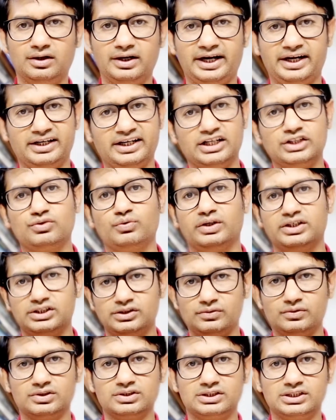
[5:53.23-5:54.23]
And that's when
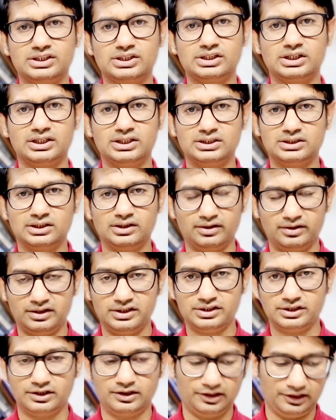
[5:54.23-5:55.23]
she was discharged
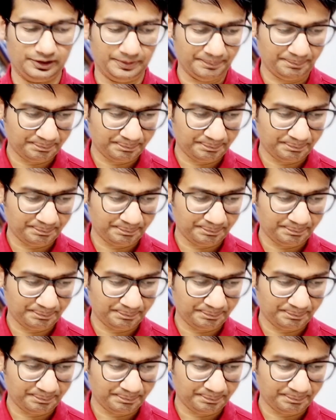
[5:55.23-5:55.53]
recently.